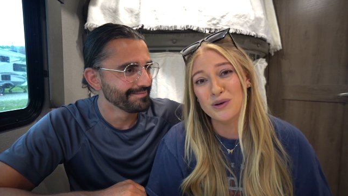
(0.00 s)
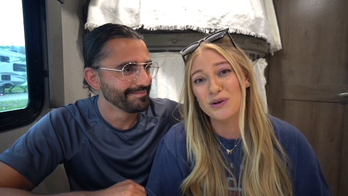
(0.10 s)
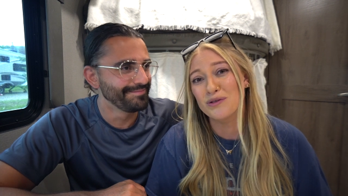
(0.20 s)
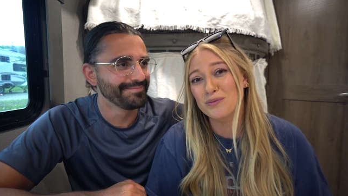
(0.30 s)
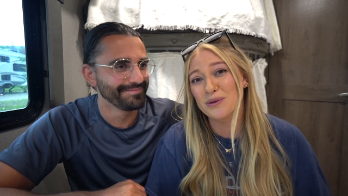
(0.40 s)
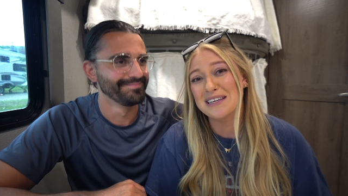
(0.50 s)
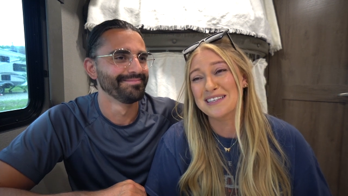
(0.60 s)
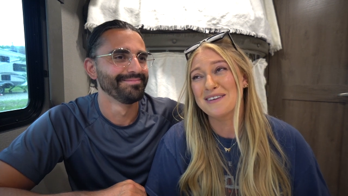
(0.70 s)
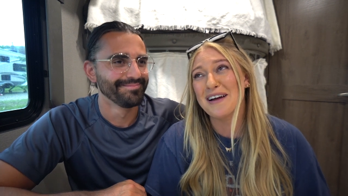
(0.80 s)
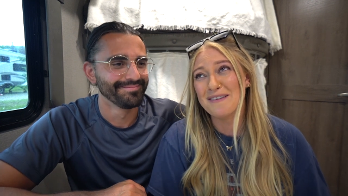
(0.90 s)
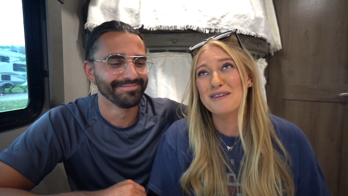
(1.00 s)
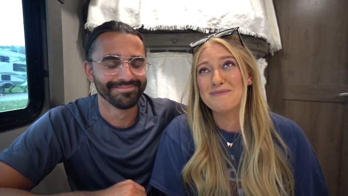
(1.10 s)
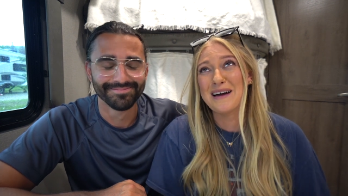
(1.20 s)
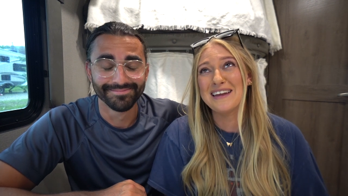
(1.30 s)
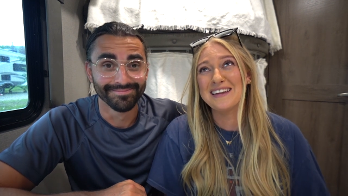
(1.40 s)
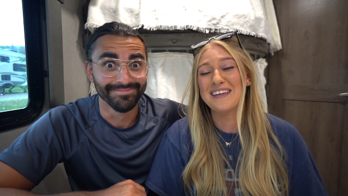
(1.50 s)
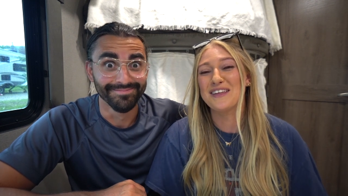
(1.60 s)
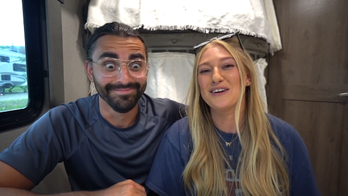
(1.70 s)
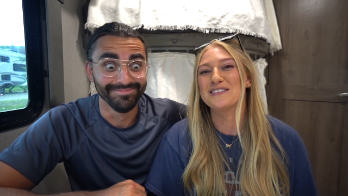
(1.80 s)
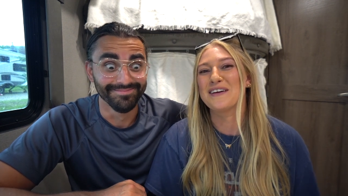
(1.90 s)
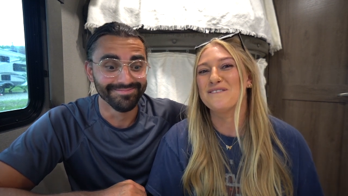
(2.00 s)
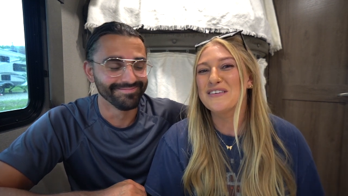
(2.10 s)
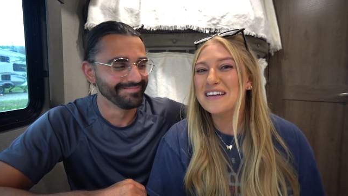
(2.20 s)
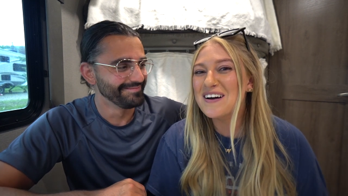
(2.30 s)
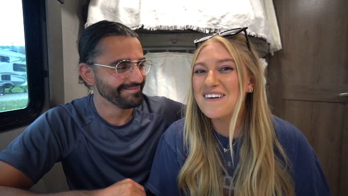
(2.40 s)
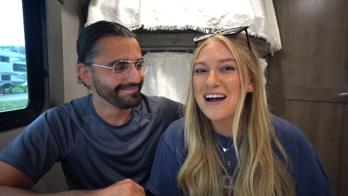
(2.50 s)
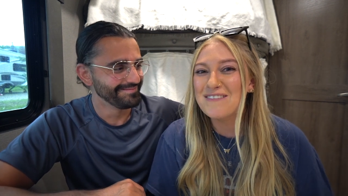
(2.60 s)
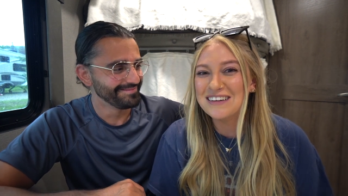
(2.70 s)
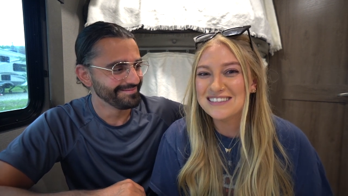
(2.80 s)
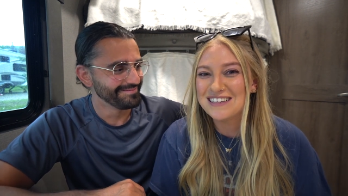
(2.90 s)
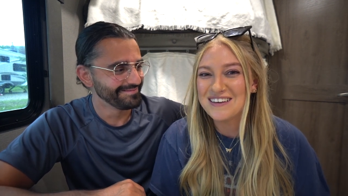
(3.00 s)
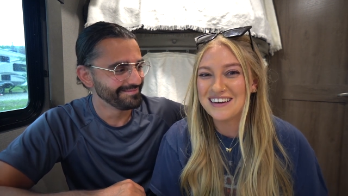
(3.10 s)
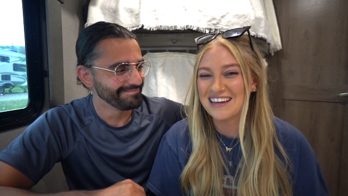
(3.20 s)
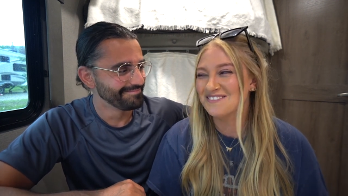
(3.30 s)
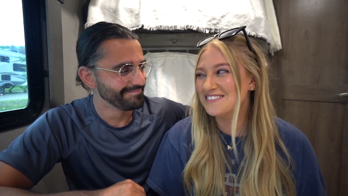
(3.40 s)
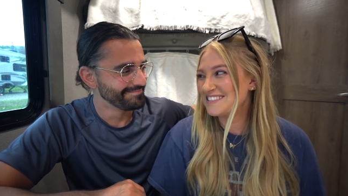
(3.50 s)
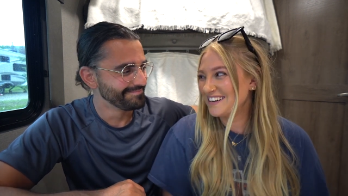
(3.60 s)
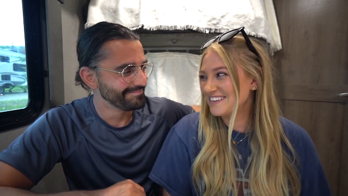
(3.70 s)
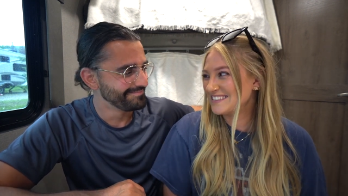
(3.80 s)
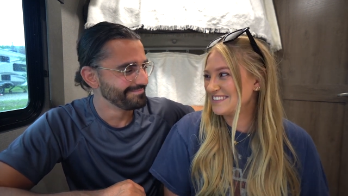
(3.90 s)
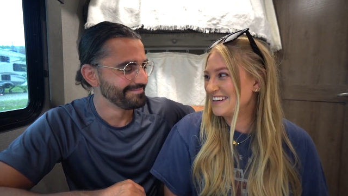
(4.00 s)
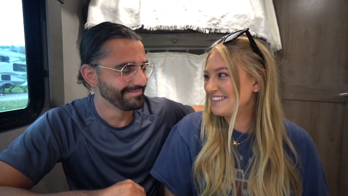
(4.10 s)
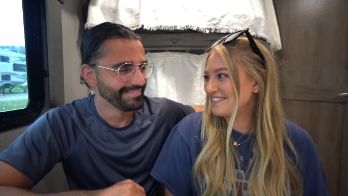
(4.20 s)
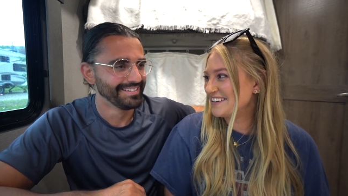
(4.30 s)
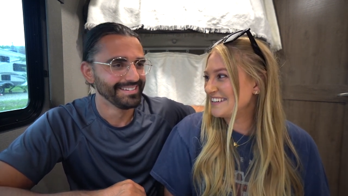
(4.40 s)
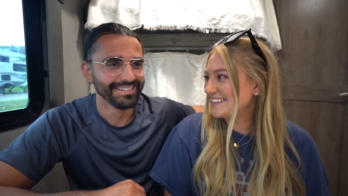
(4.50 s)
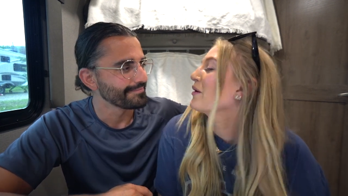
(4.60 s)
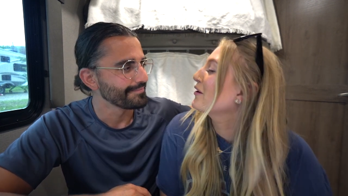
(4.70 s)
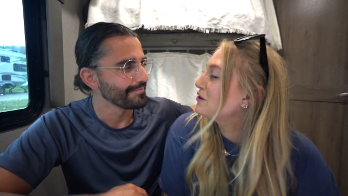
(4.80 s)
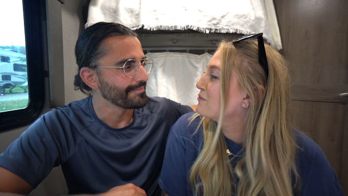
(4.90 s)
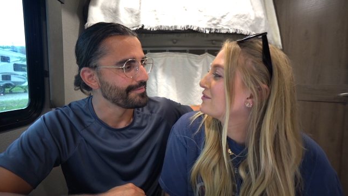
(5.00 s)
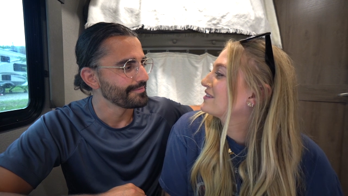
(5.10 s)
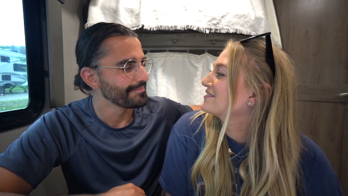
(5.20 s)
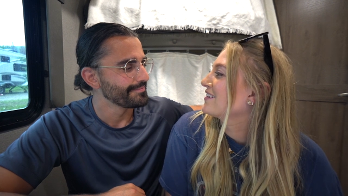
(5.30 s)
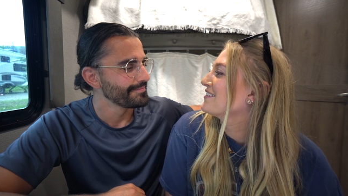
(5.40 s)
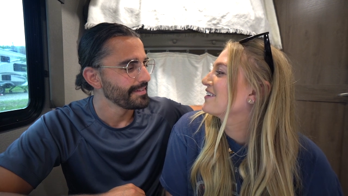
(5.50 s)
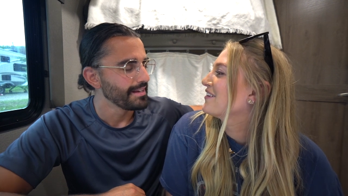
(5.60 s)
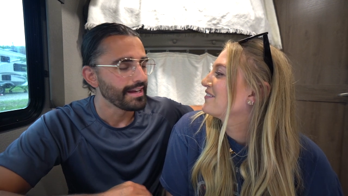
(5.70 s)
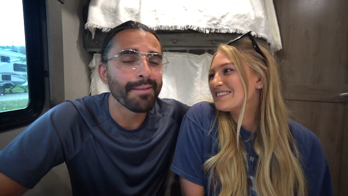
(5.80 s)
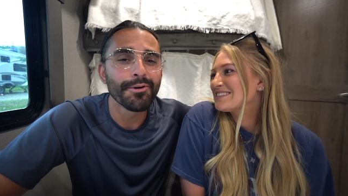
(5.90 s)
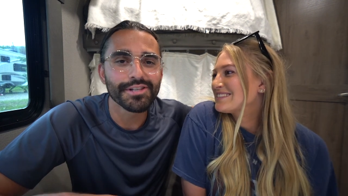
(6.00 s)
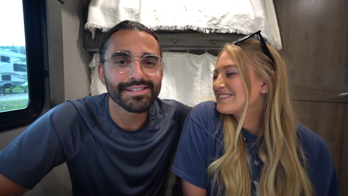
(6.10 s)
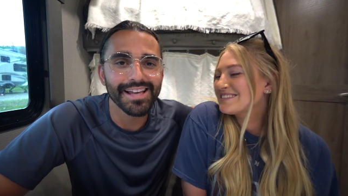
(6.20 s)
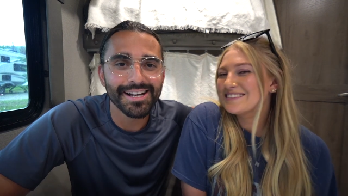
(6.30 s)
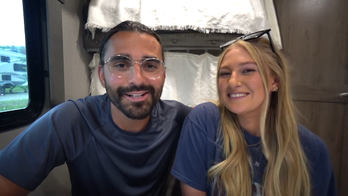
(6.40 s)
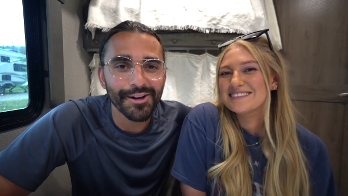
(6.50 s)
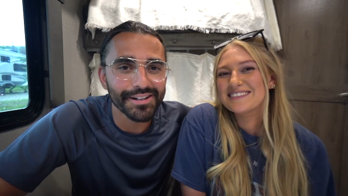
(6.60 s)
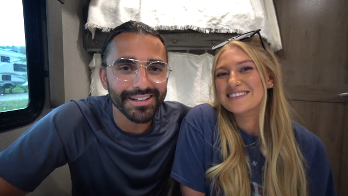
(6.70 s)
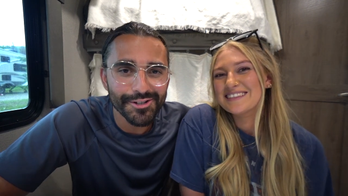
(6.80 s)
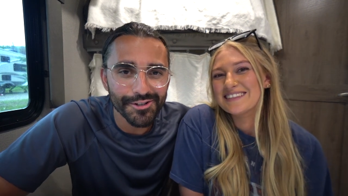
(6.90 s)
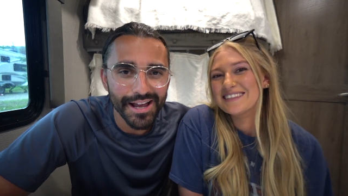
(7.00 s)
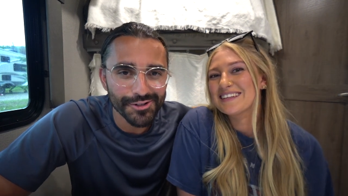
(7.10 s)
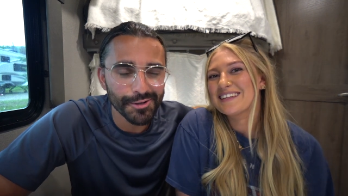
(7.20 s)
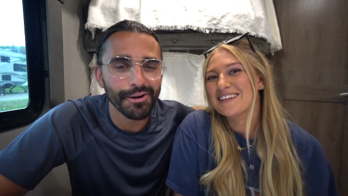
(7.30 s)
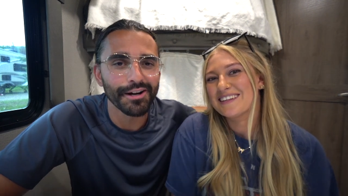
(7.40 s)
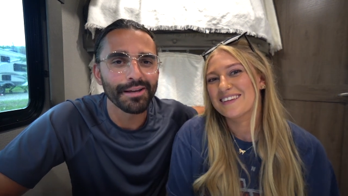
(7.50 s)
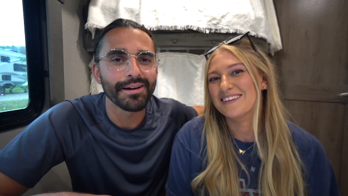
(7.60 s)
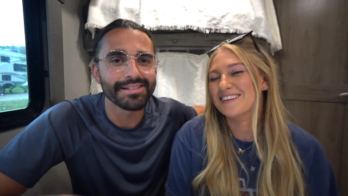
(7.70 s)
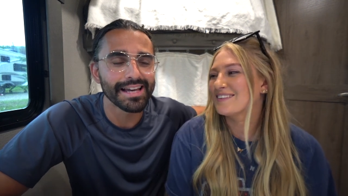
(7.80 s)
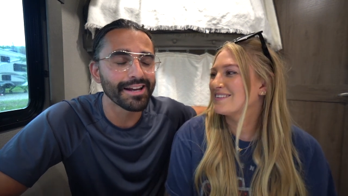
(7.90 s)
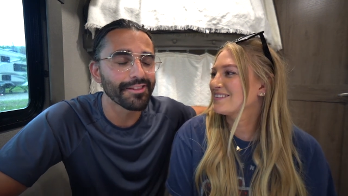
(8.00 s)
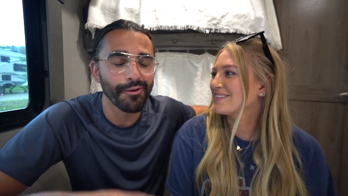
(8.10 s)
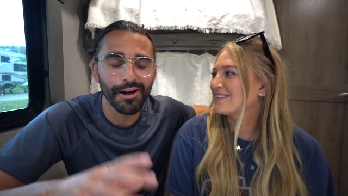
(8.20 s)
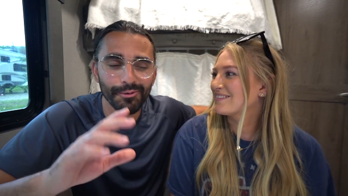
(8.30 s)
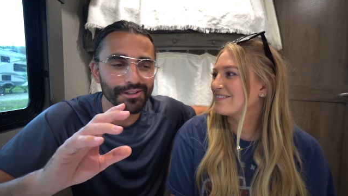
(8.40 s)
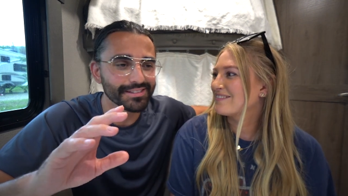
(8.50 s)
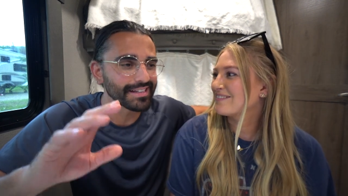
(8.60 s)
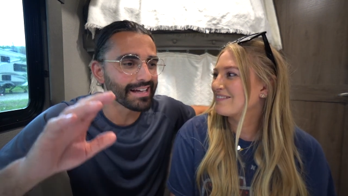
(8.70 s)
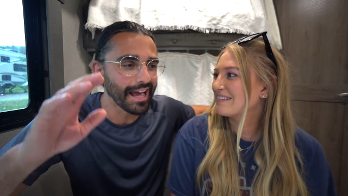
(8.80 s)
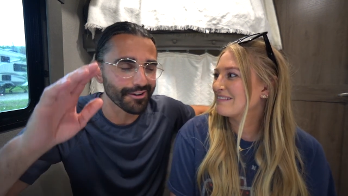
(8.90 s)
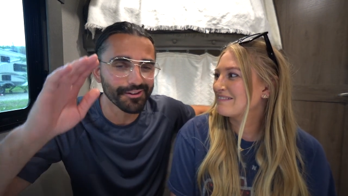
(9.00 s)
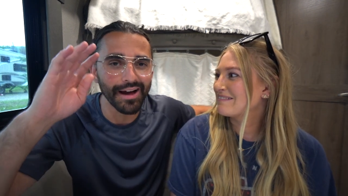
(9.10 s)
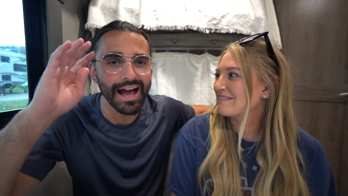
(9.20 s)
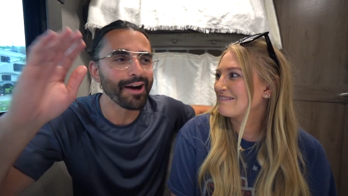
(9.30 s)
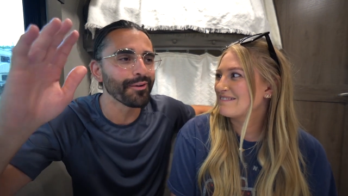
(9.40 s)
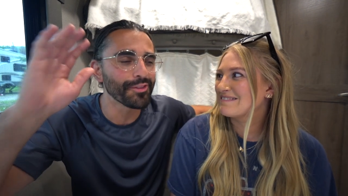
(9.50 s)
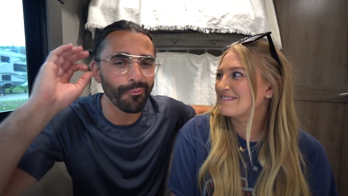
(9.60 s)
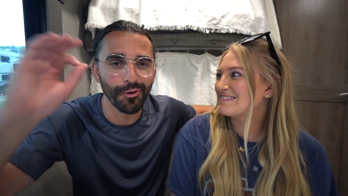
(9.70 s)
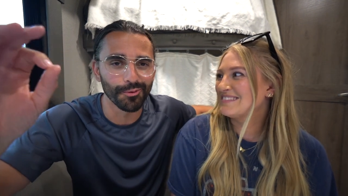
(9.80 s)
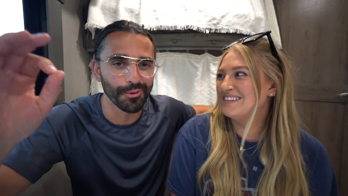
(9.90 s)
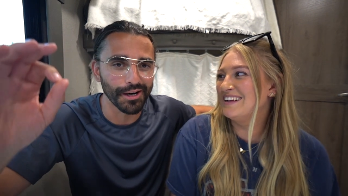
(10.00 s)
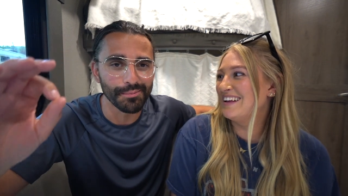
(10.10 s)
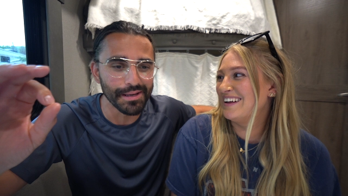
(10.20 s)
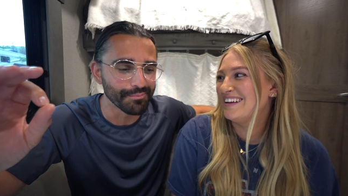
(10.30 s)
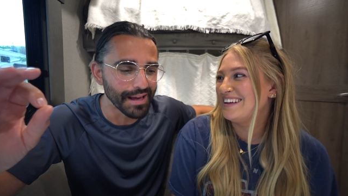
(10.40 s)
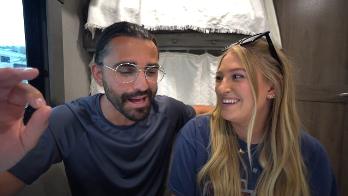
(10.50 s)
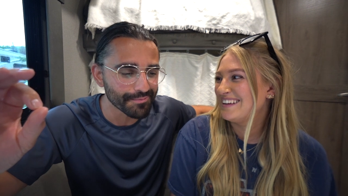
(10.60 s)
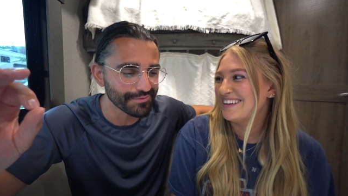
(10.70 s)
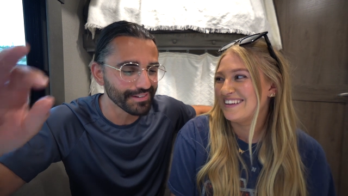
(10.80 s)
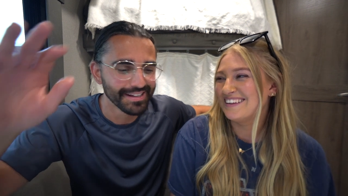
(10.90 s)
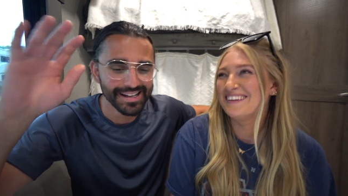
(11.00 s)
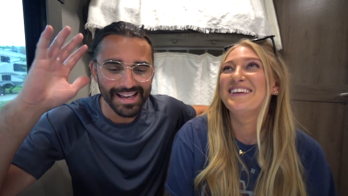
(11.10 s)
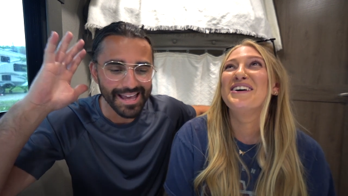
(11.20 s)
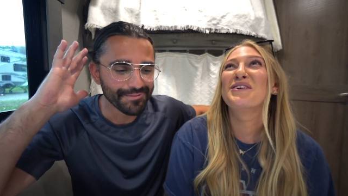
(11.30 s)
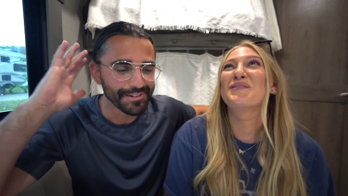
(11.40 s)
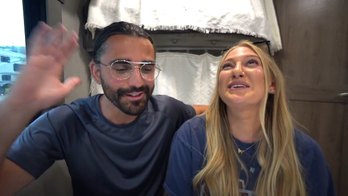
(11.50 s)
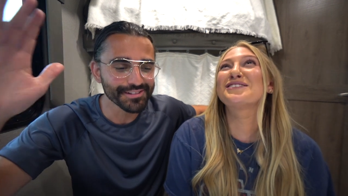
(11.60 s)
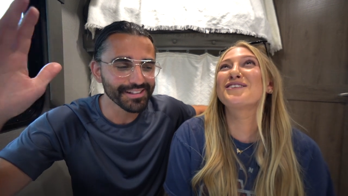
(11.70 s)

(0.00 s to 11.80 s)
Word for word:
Speaker 1: beautiful beautiful place I've ever been in and there is a video coming soon and I'm so excited for it. Where are you most excited to go?
Speaker 2: I'm most excited to go to Glacier National Park in Montana, though I will say I don't know how in the world we're gonna beat Banff. It feels we